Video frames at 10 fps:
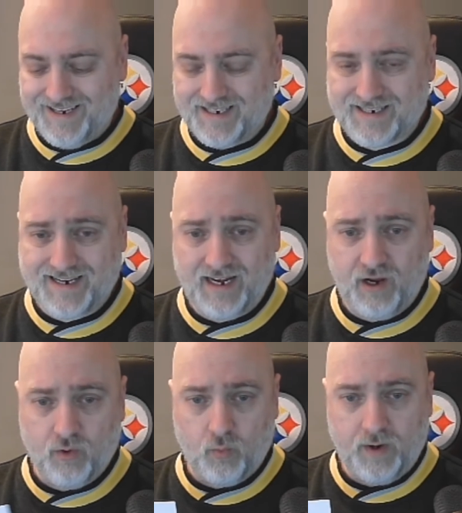
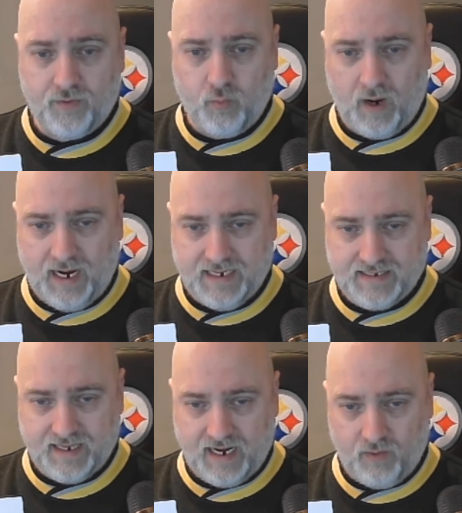skinnier
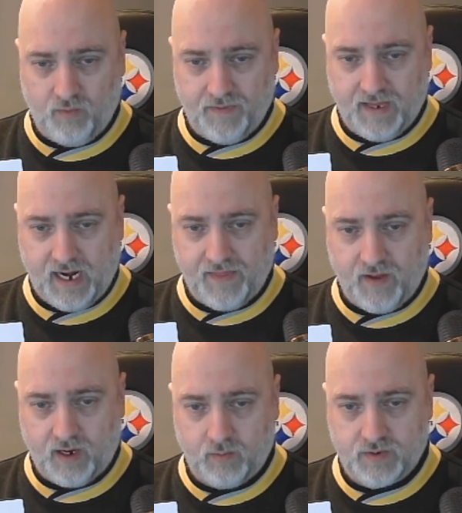width-wise than I
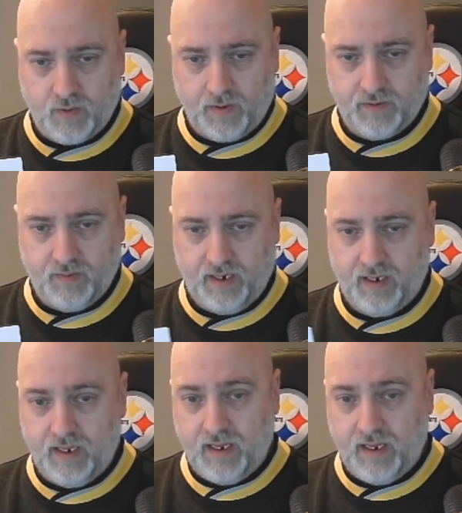thought it was going to be.